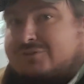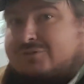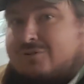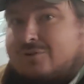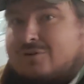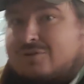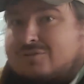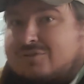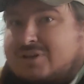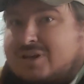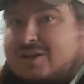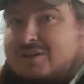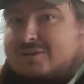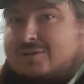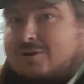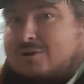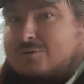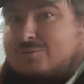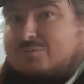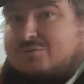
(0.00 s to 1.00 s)
truck's got
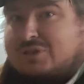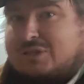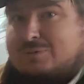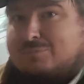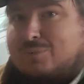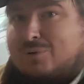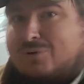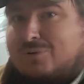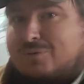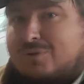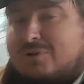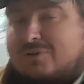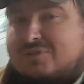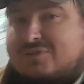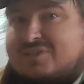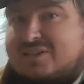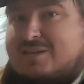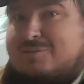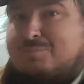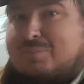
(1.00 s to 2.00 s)
the old
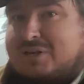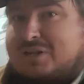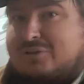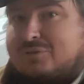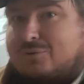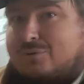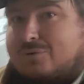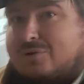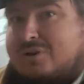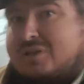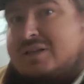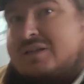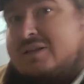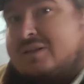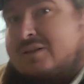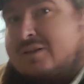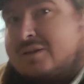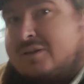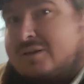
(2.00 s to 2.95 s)
CP3